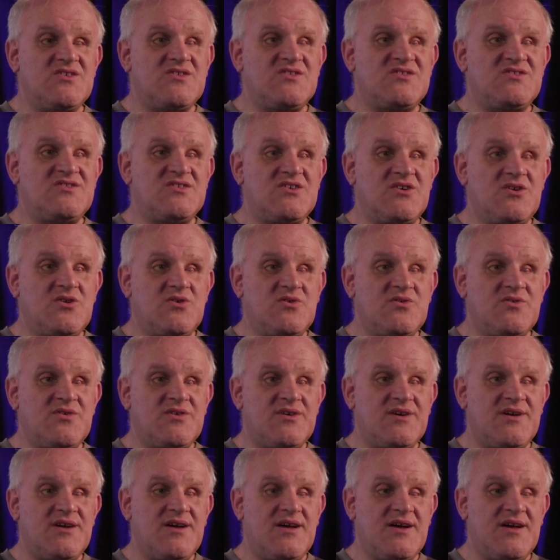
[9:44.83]

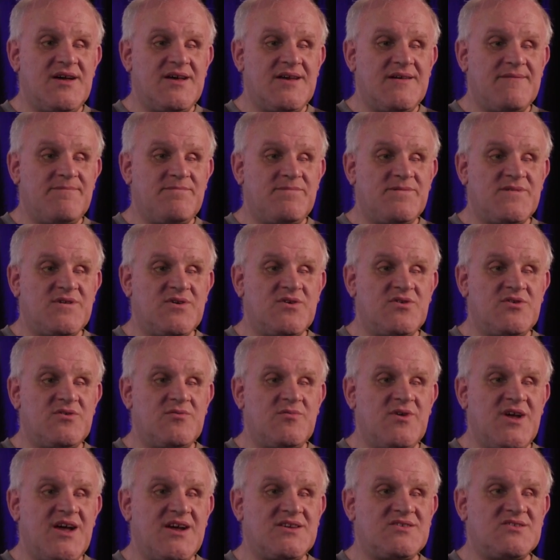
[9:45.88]
So I couldn't
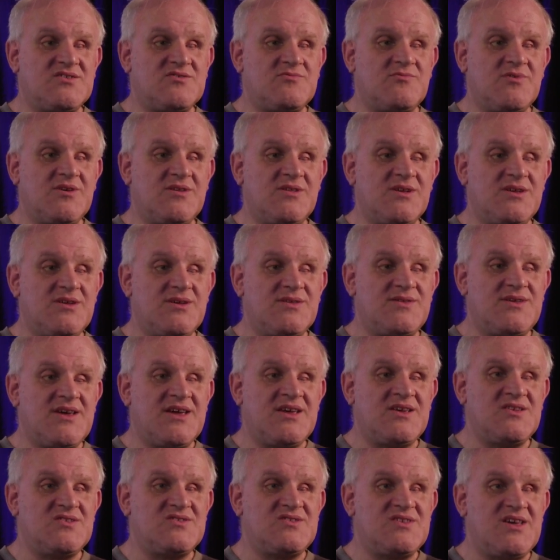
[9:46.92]
react as quickly to
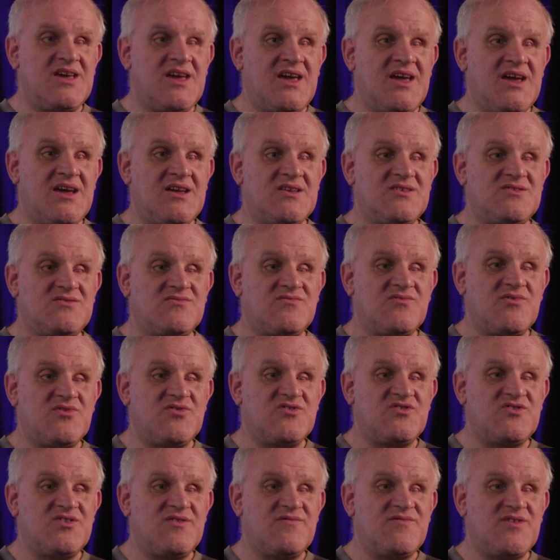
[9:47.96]
things, and of
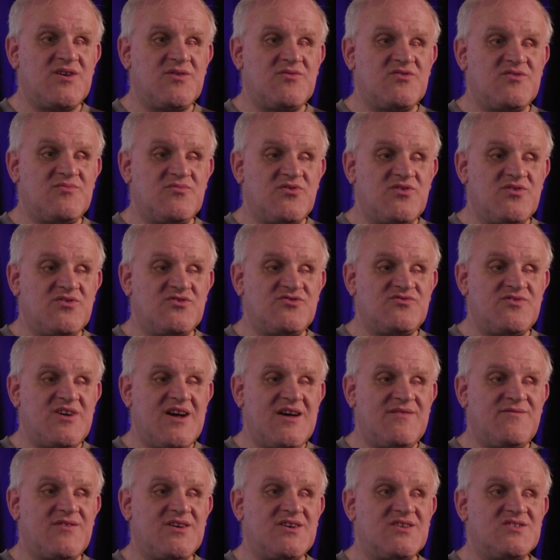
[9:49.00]
course if there was more
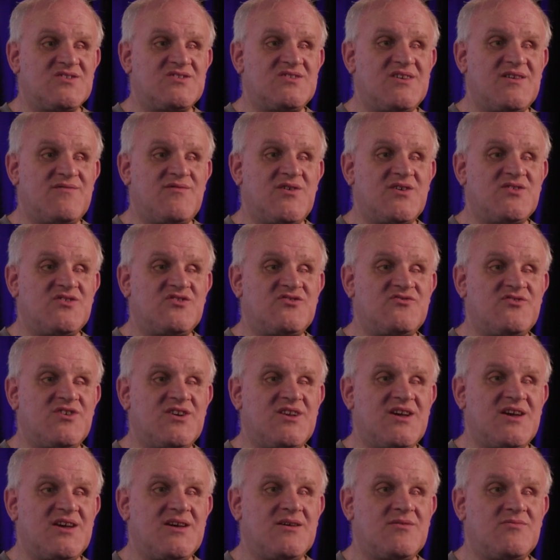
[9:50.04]
traffic and stuff on the
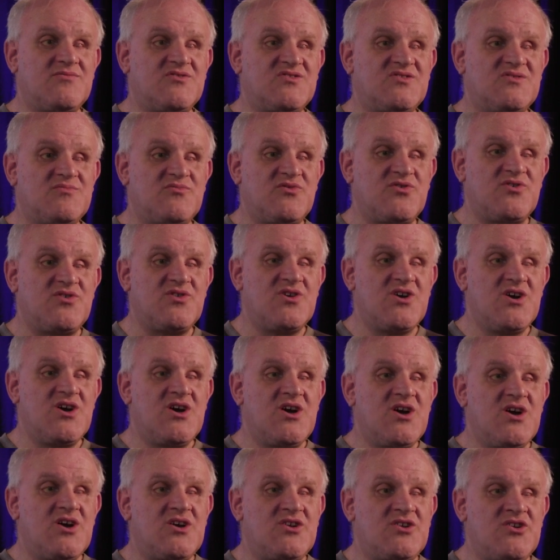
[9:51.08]
street, I was more
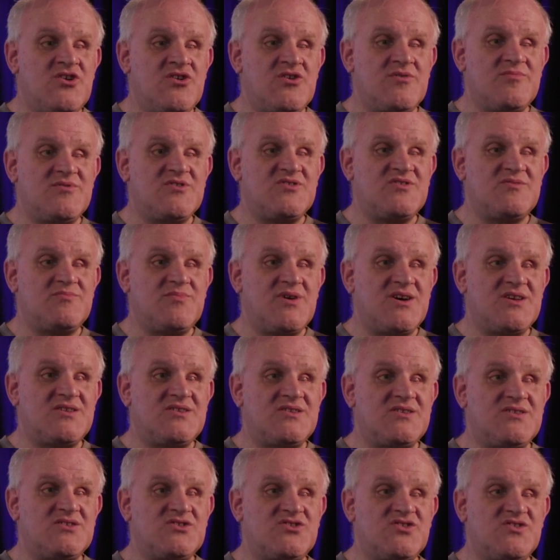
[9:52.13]
nervous,
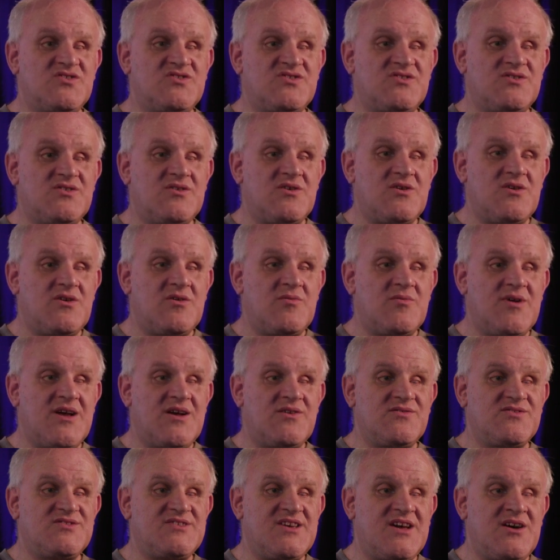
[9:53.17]
but just
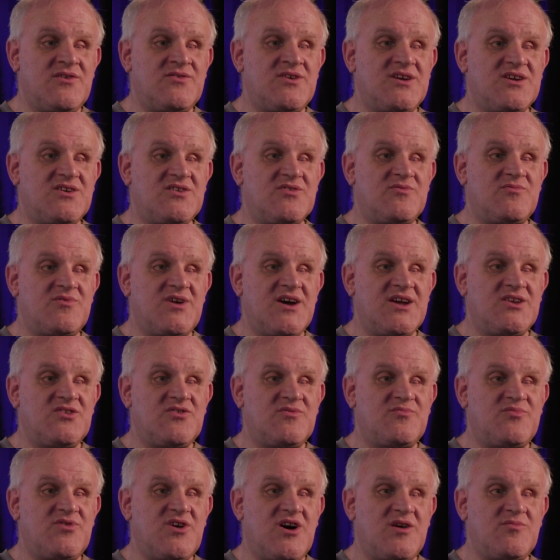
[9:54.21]
around town I could ride
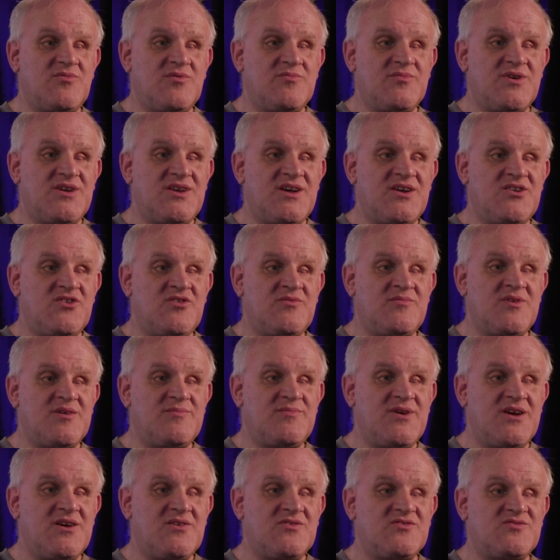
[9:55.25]
no problem. And I know my
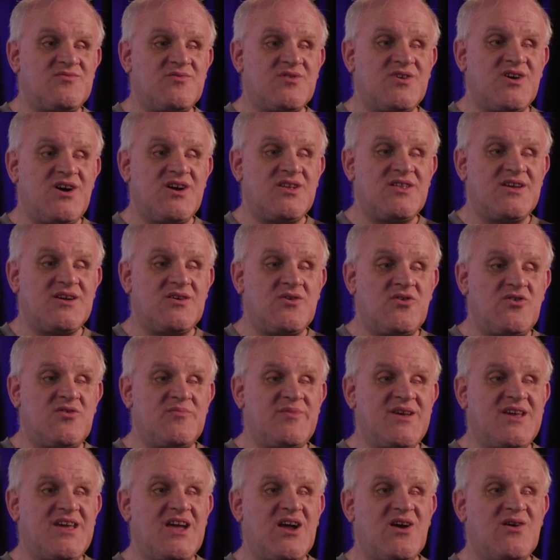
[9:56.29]
parents were kind of like, oh,
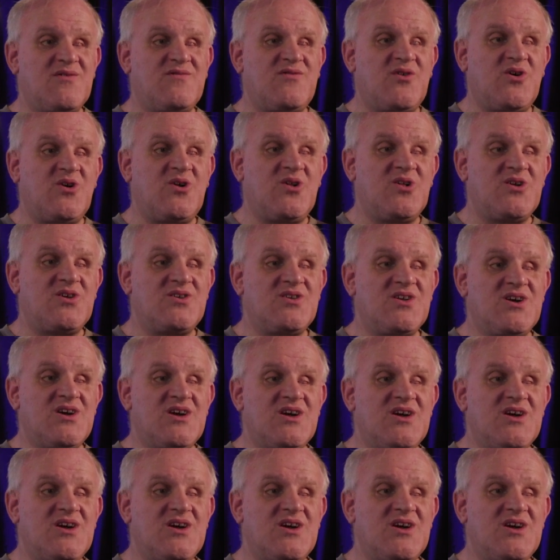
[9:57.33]
be careful, and